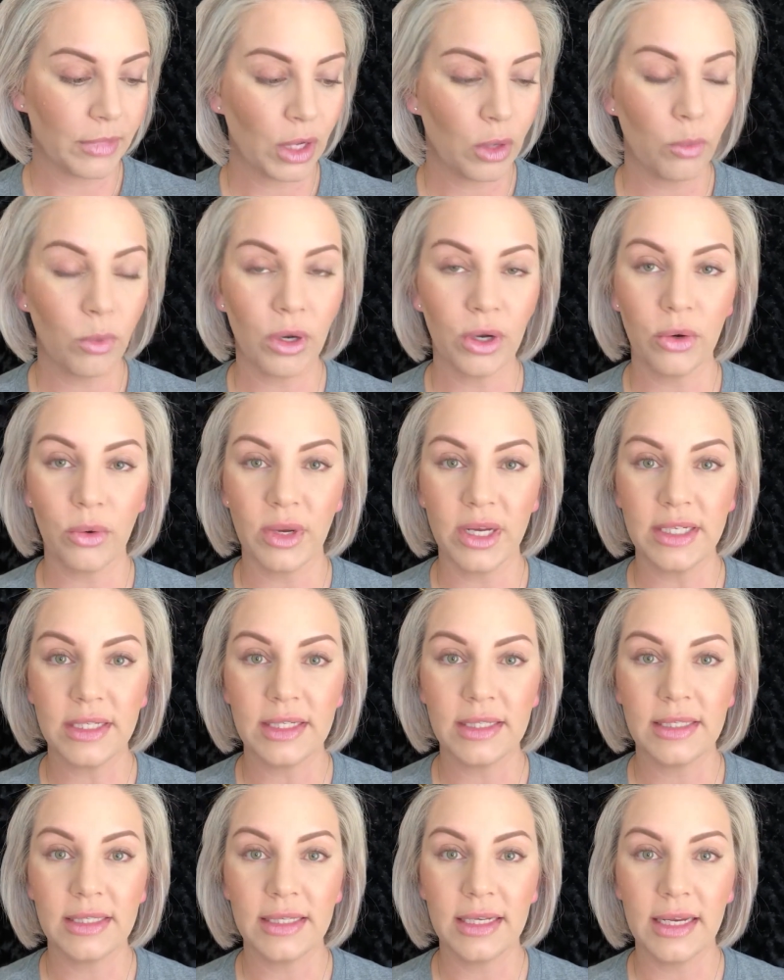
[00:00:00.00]
we're going to
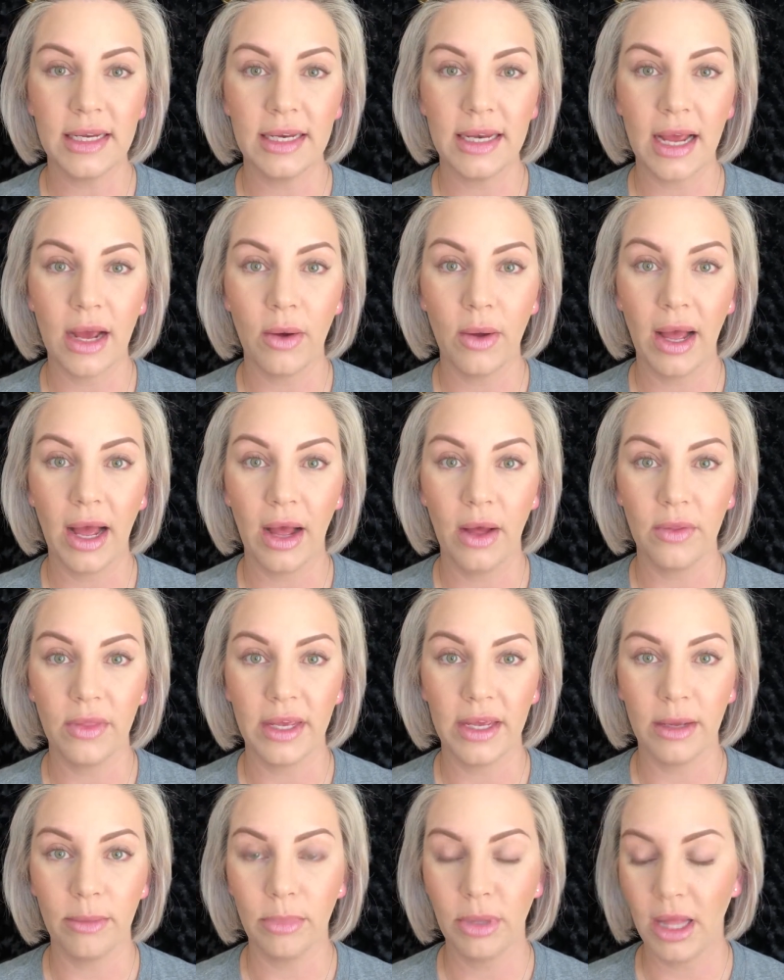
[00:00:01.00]
see now how
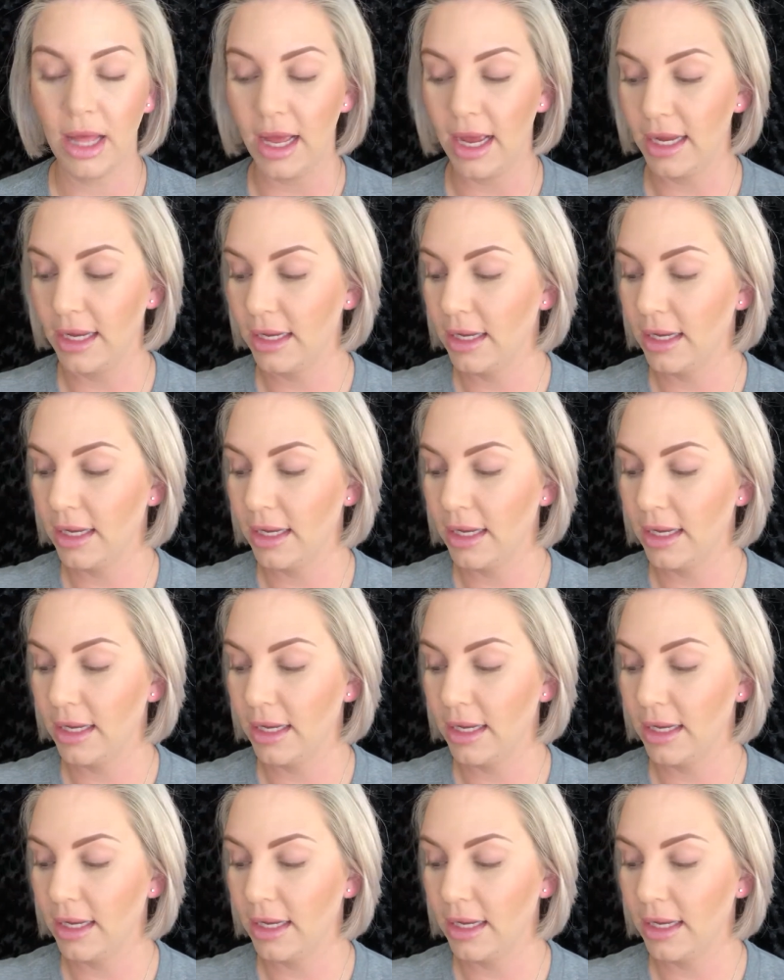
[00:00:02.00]
they apply.